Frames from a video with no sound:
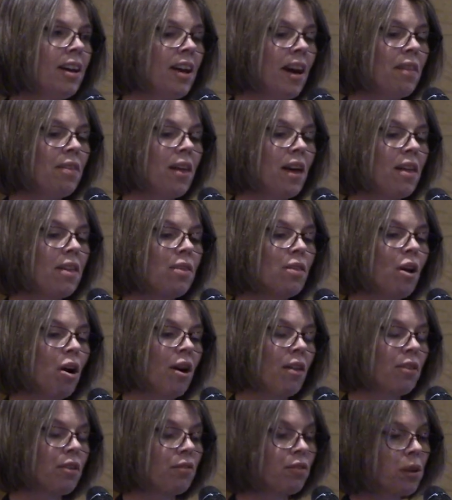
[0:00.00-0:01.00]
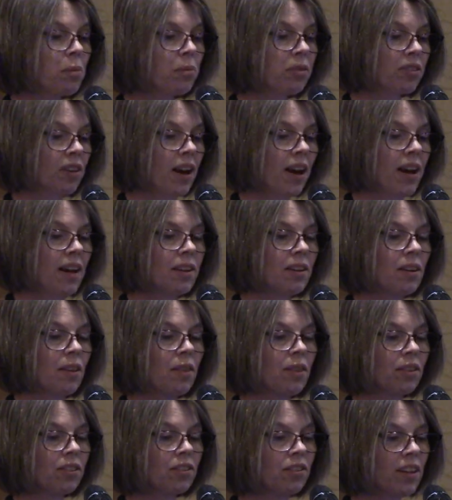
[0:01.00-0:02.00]
Then on the flip side,
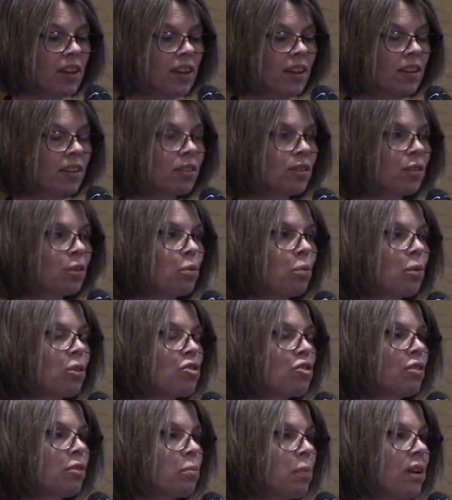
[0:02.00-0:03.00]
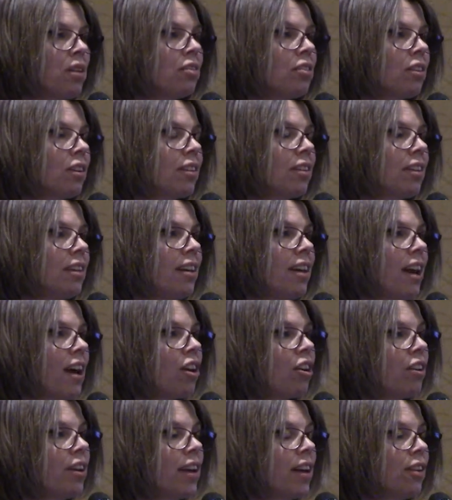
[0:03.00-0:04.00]
the sinks, which is basically
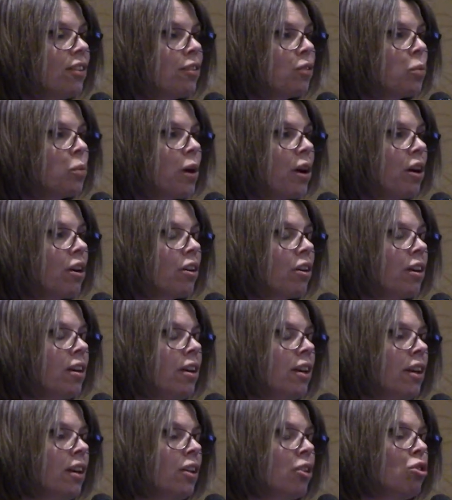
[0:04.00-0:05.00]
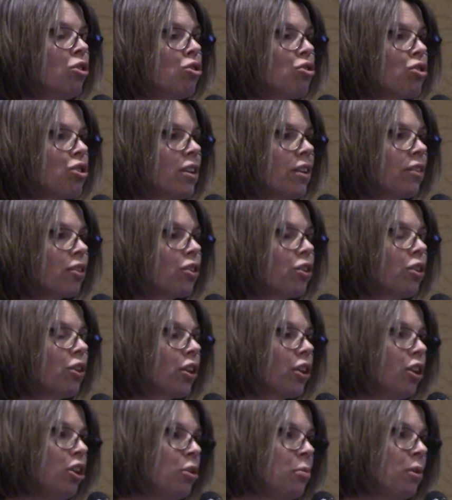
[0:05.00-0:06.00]
areas where nutrients could
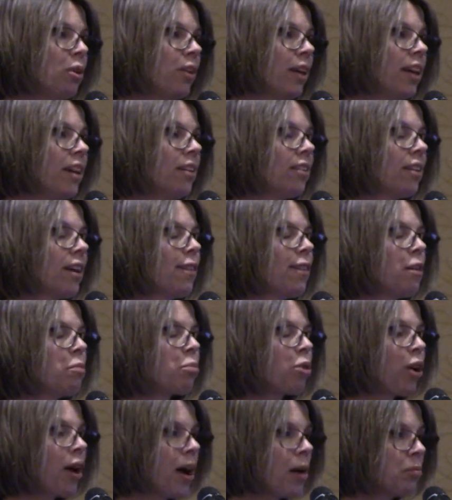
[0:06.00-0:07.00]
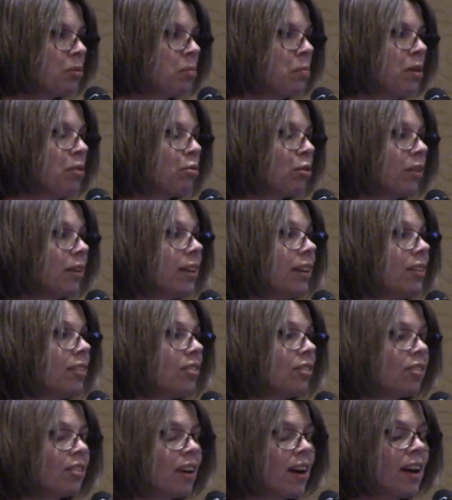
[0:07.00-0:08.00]
accumulate and then perhaps be
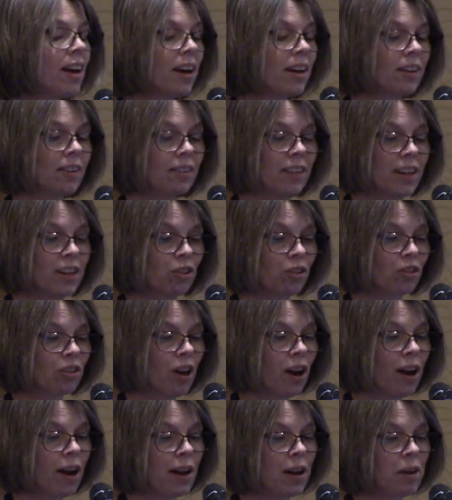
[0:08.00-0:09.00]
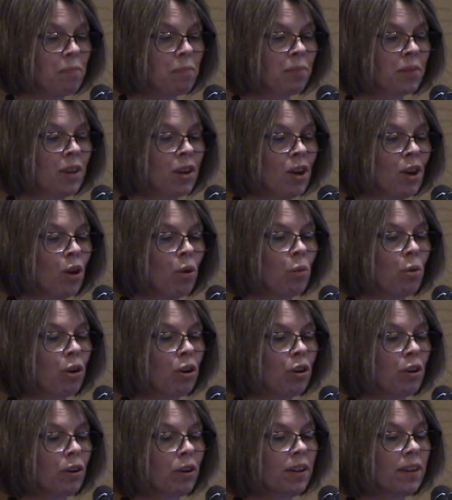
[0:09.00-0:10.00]
released at a later time,
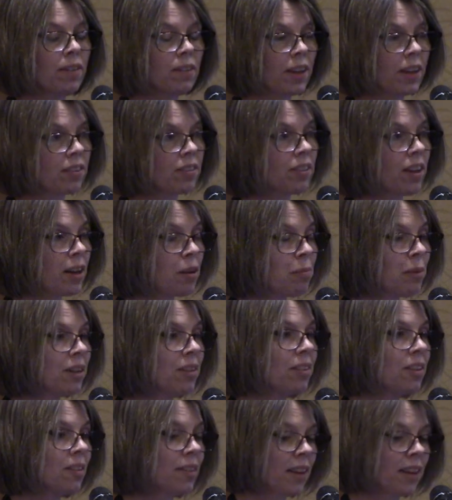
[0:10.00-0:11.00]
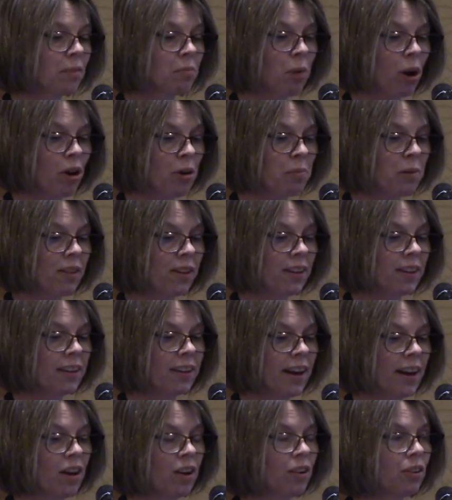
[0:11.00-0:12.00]
were like sediment in the bottom of the
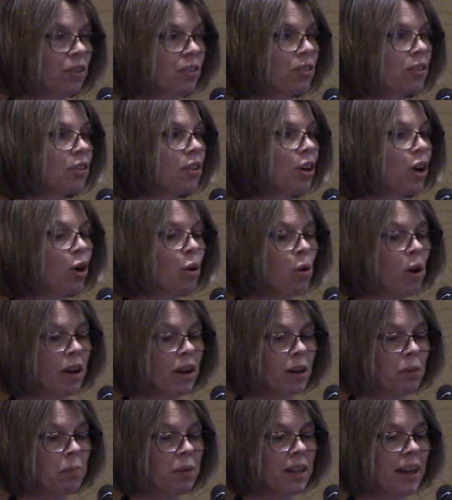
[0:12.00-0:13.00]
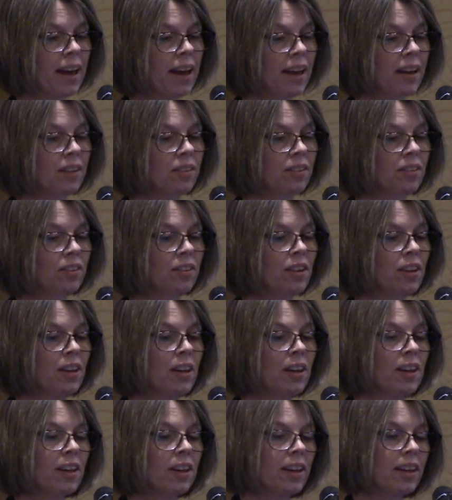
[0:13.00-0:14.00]
canals, aquatic plants,
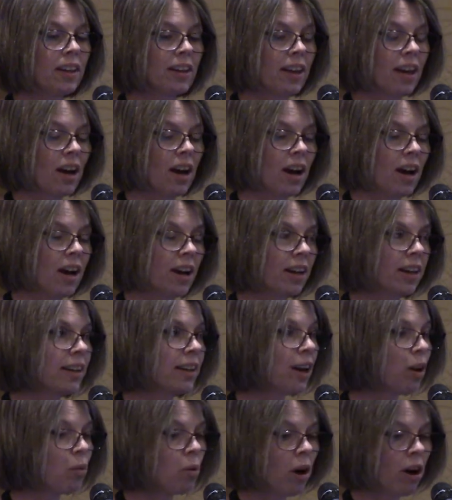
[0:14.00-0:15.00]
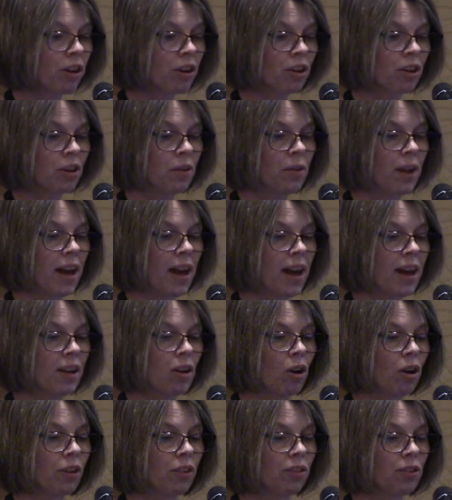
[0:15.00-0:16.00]
canal water, and
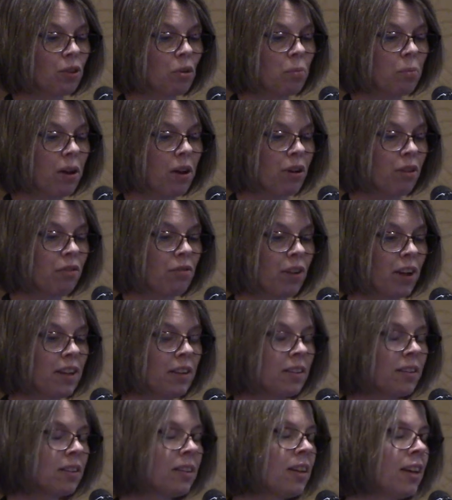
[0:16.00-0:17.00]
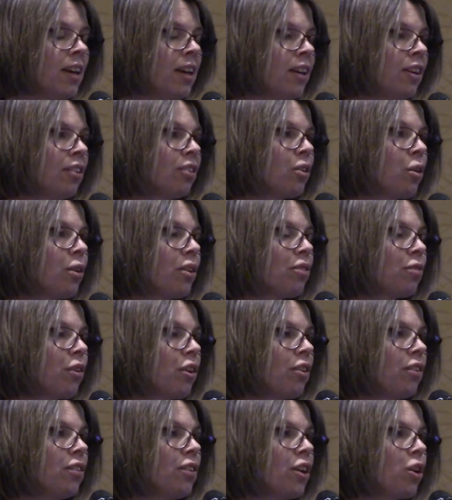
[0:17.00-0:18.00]
also periphyton. So as far
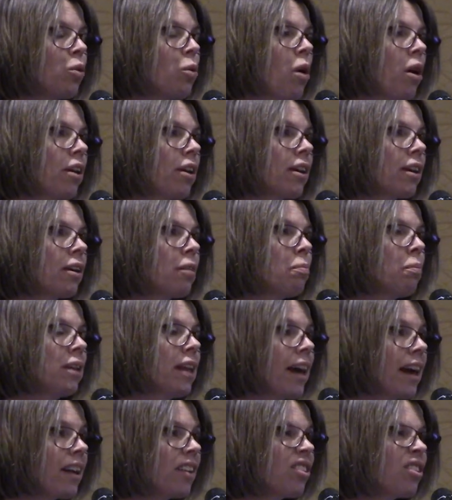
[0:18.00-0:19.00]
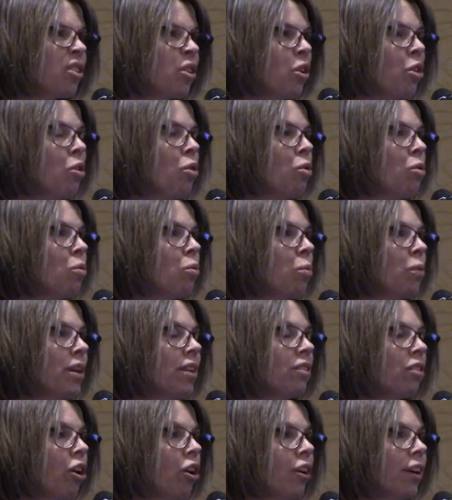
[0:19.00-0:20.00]
as the aquatic plants go, we
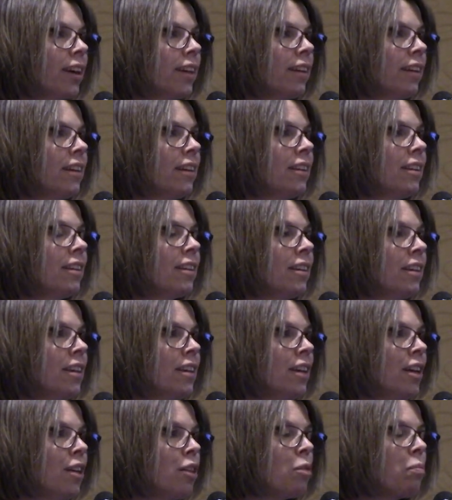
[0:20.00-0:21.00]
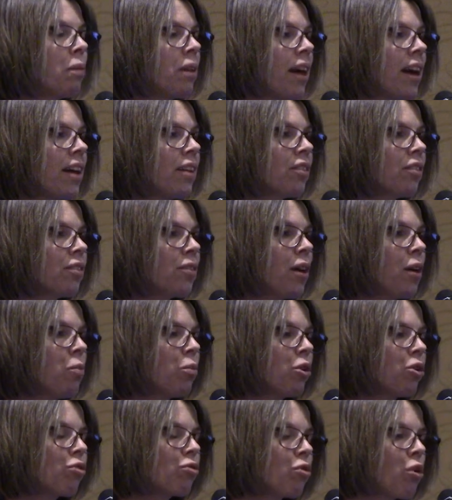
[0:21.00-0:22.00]
targeted the plants that
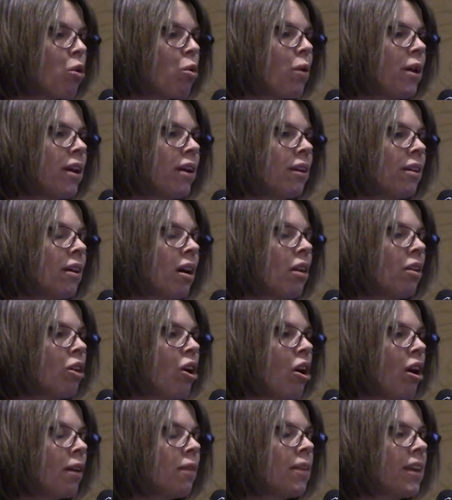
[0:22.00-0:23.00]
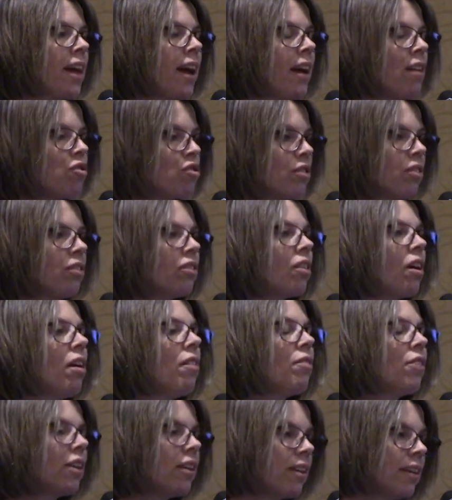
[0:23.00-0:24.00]
were growing along the edges
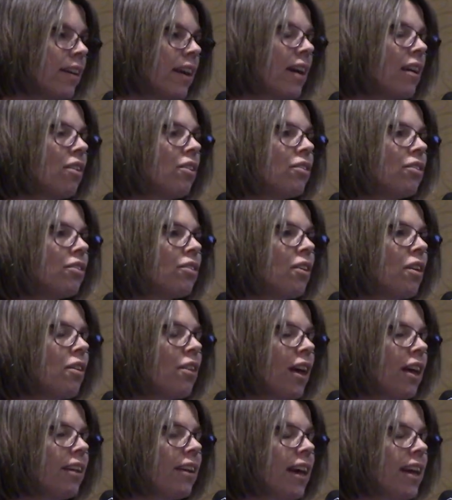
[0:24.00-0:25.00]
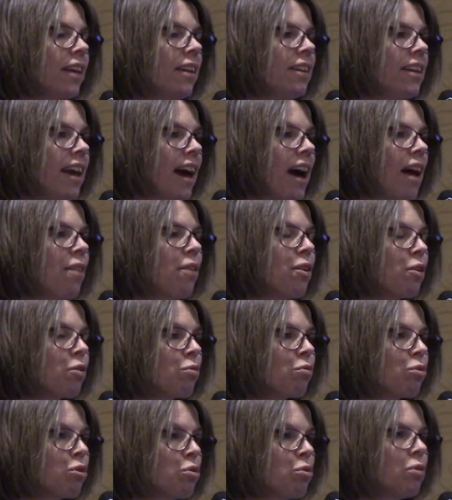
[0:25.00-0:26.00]
of the canals that likely had their
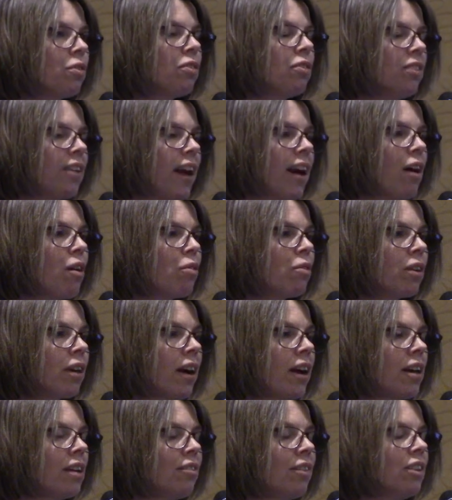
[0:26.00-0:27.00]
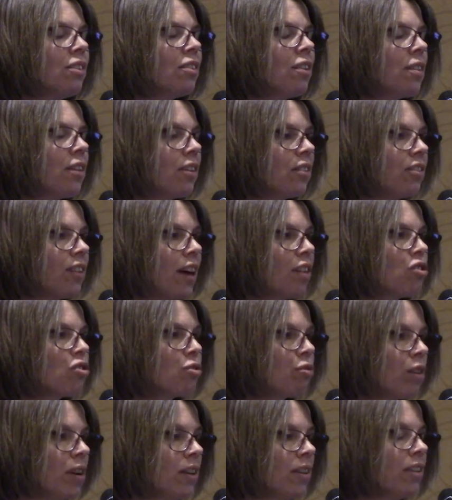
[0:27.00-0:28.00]
roots down kind of into the
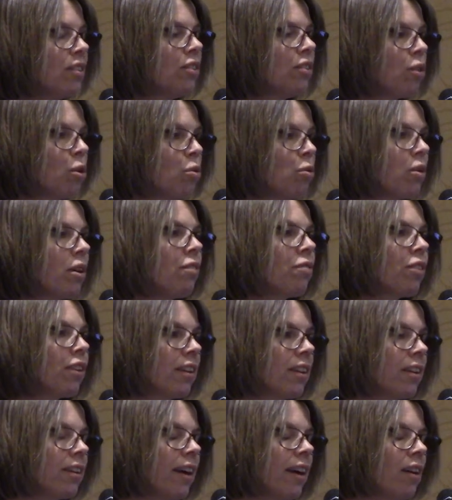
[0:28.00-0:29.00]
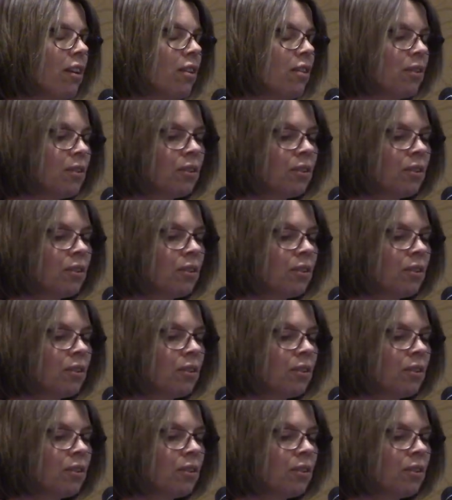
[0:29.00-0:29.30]
saturated zone of the canal.